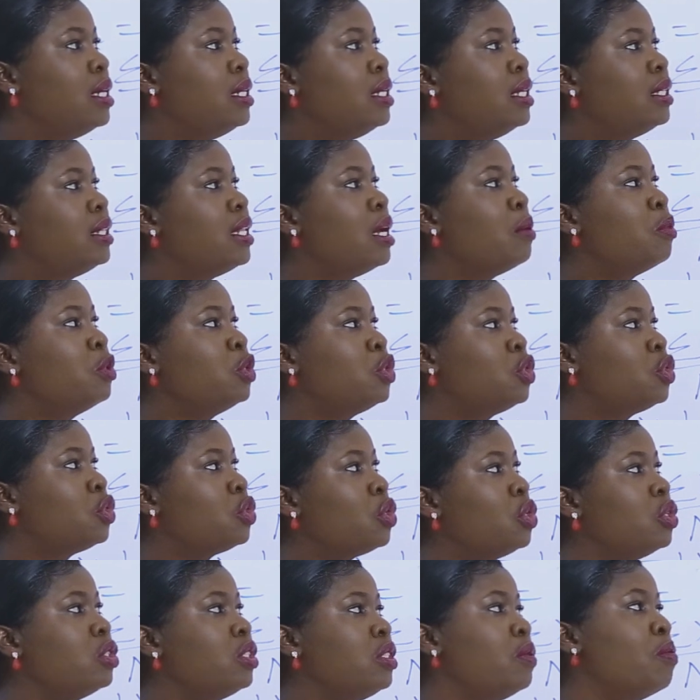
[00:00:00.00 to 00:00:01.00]
the table
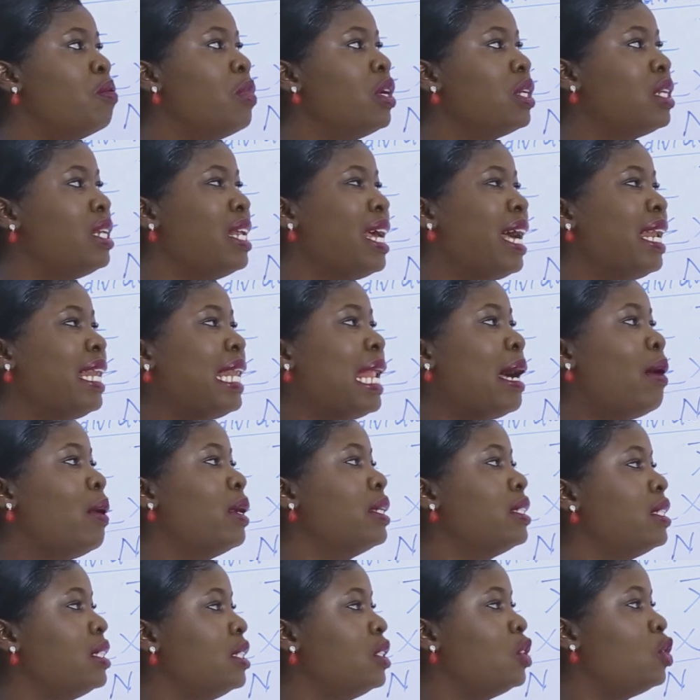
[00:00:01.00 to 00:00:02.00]
shows monthly
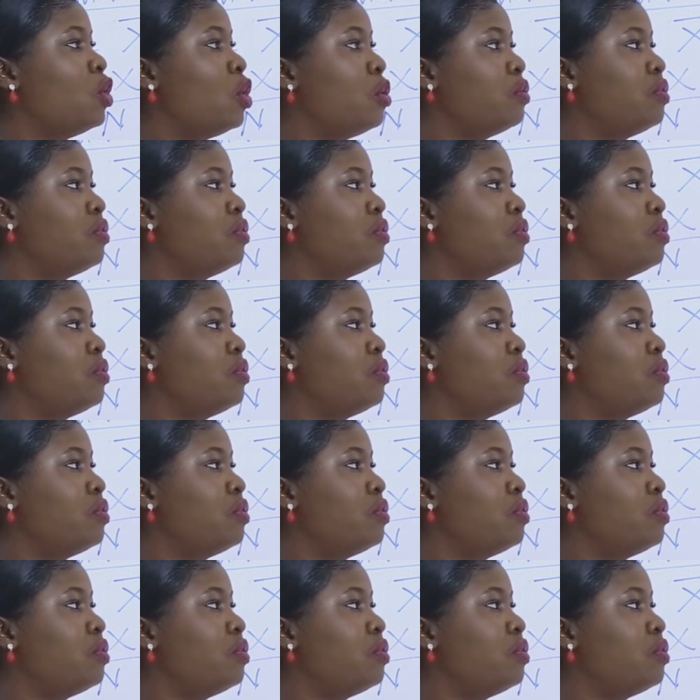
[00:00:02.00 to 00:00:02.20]
allowances